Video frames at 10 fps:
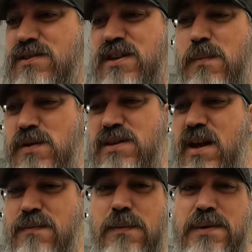They're the same ones
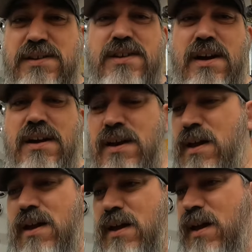I have on Big John,
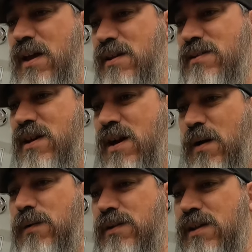and
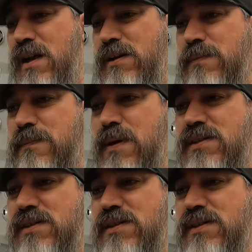I really like them.